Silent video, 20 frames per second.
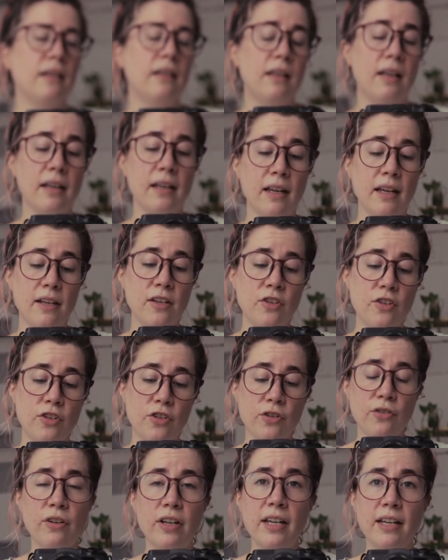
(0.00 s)
like
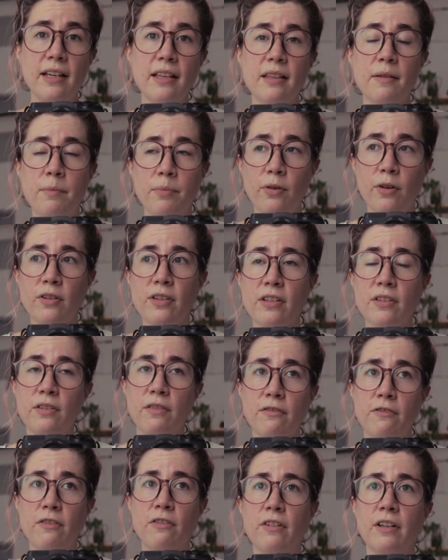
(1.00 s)
enjoying the process
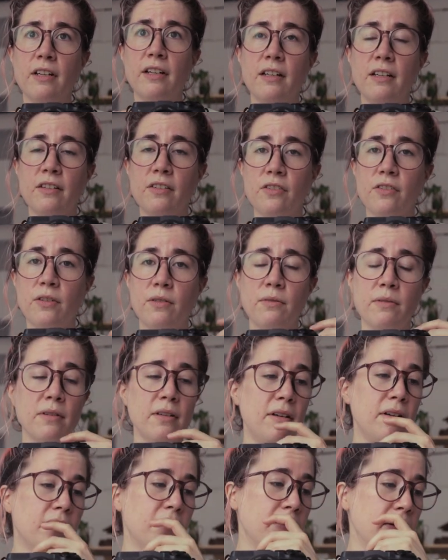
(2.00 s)
of drawing in so
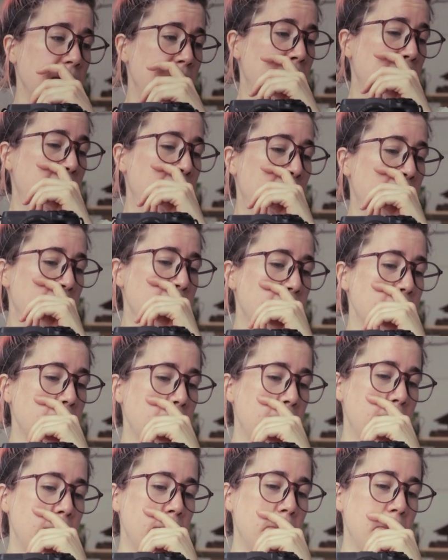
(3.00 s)
long.
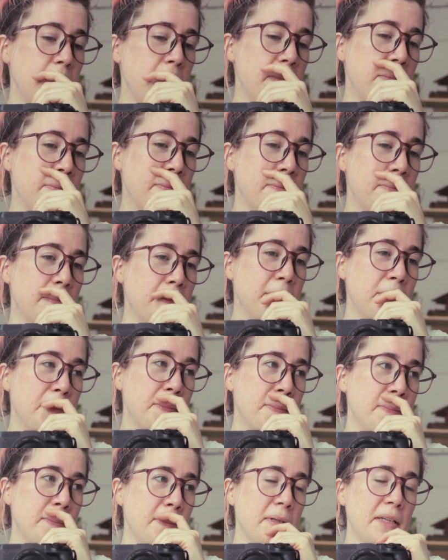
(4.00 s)
So
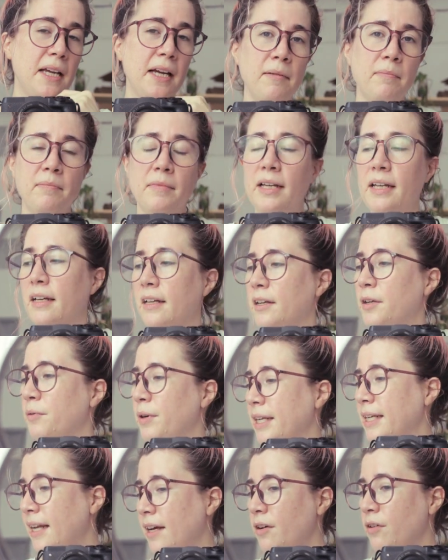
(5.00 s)
yeah,
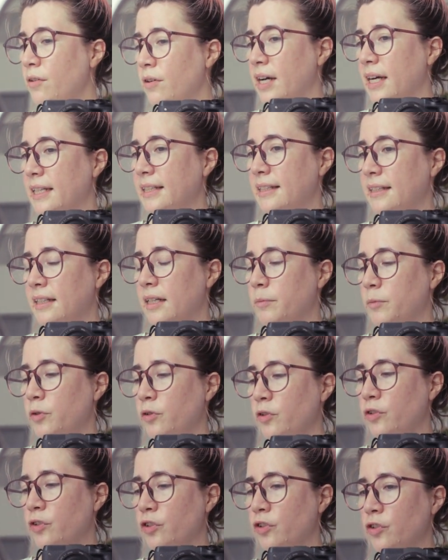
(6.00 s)
right now I think I'm
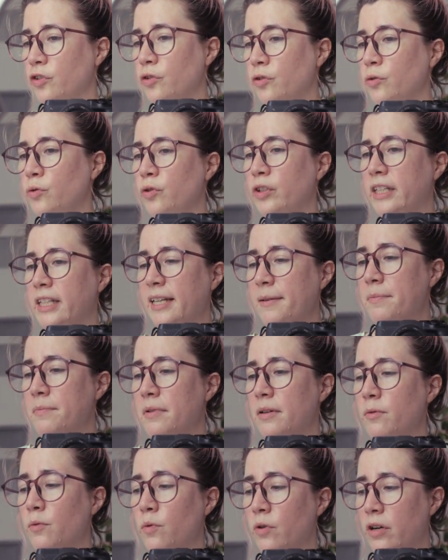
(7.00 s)
going to keep
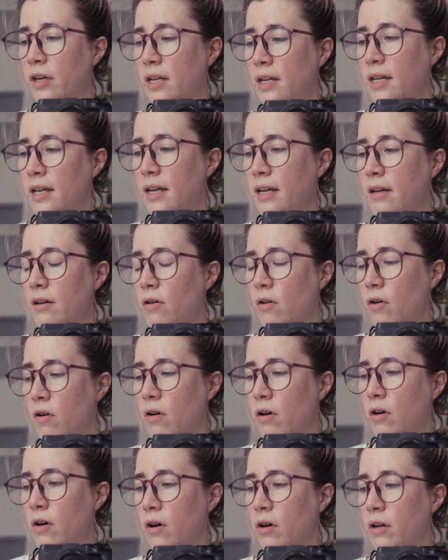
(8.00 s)
working
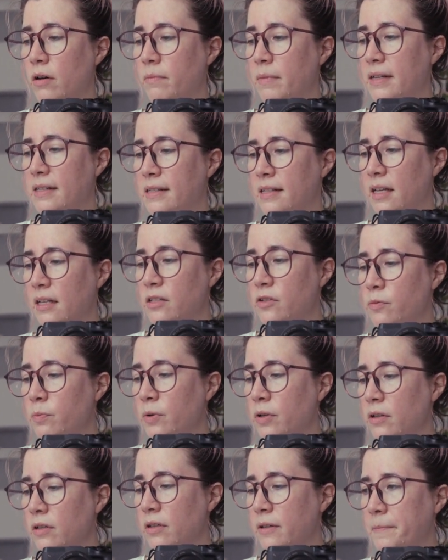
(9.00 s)
on my
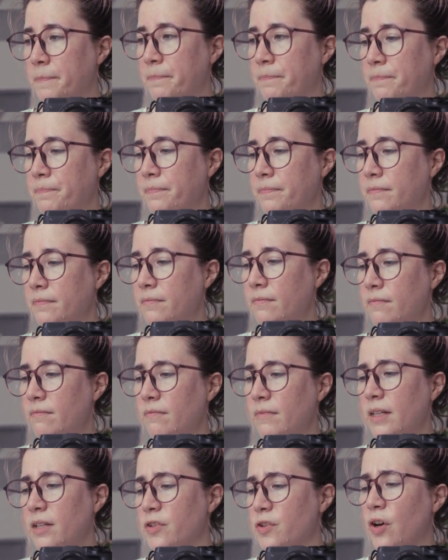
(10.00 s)
sketchbook.
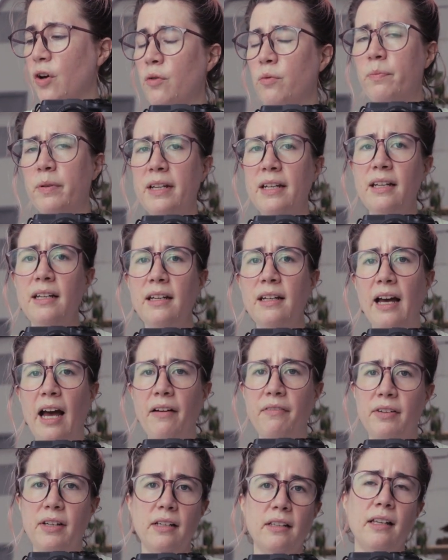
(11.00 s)
So I'll be
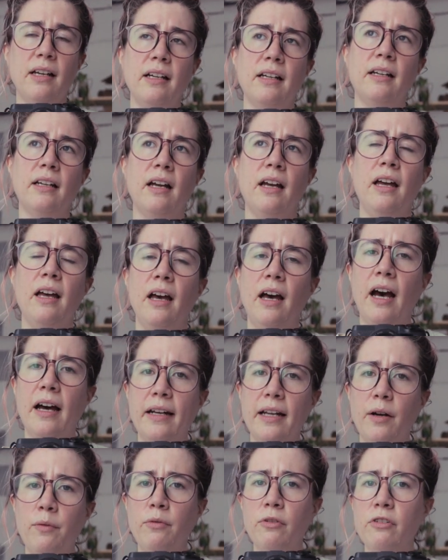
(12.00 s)
having like
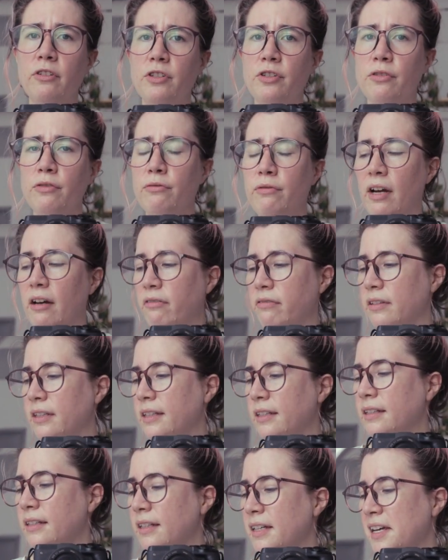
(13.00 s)
an hour or two
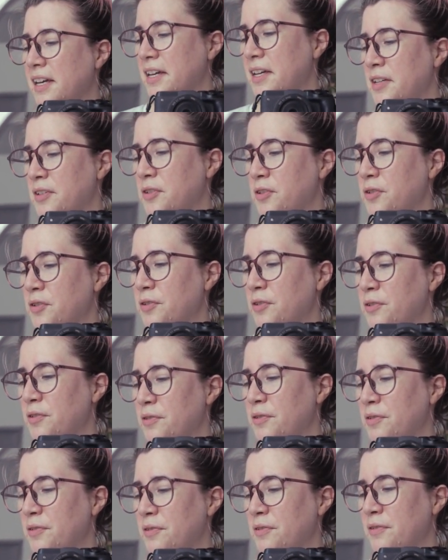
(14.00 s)
roughly
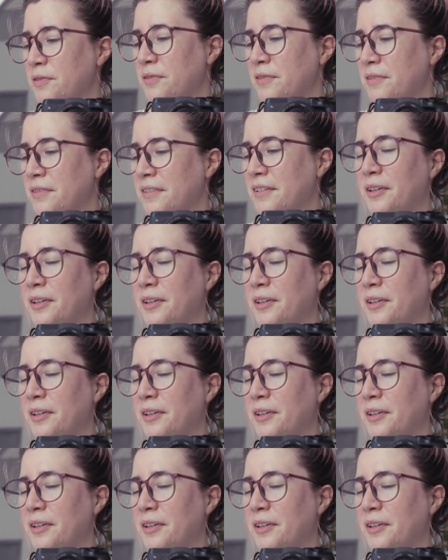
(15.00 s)
to,